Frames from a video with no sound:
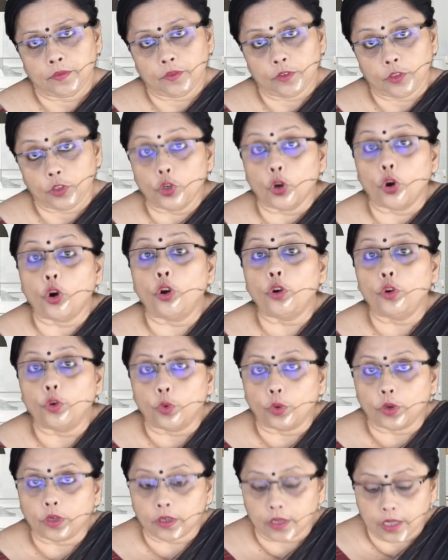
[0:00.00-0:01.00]
Your
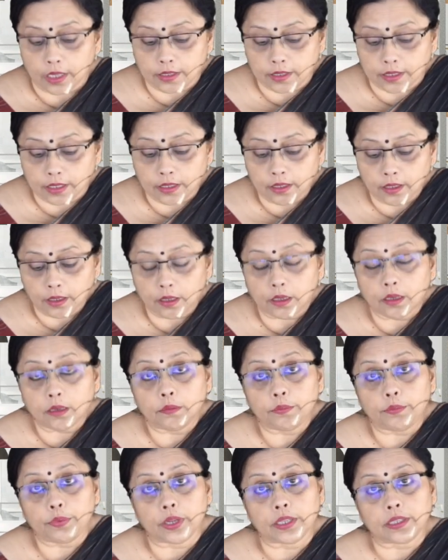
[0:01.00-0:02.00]
own, it's in
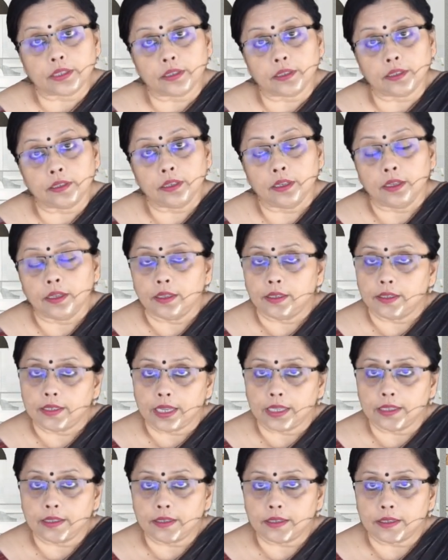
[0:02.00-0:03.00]
present
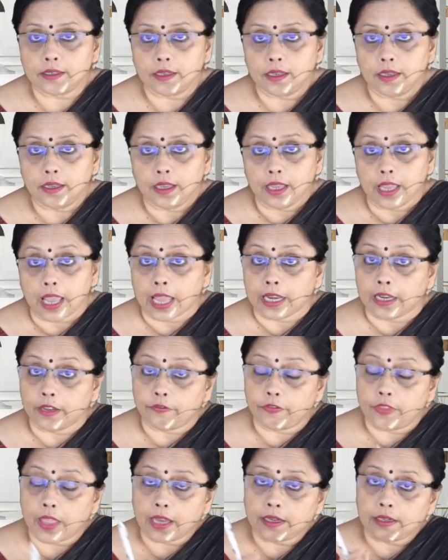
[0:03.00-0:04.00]
tense. And if
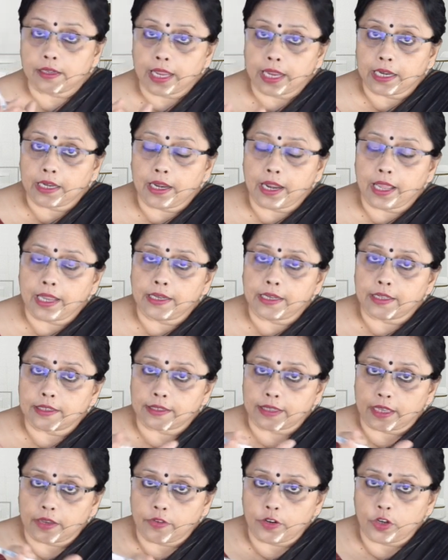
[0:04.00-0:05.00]
that headline is
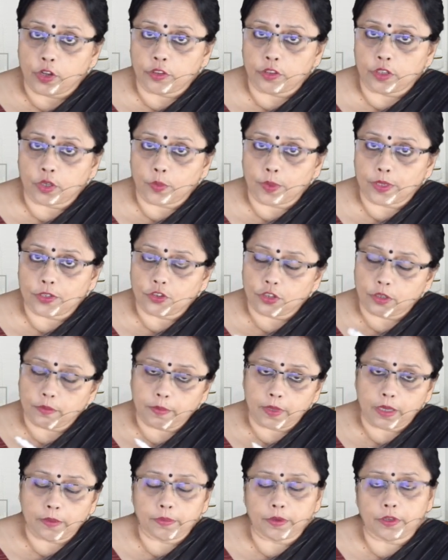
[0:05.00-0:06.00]
given on the question
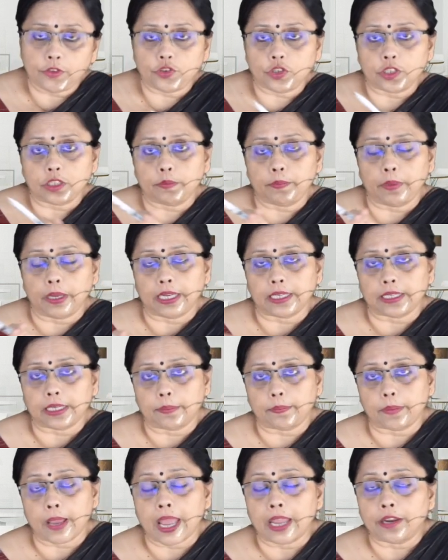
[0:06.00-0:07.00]
paper, just pick it
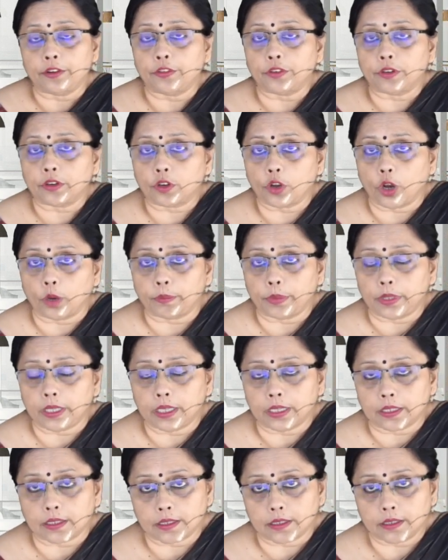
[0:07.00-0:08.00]
up and
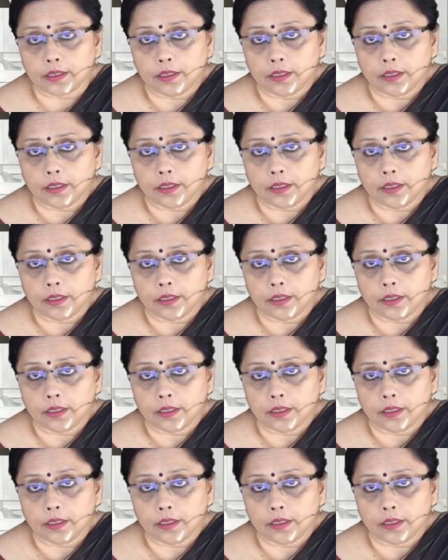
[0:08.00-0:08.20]
copy it.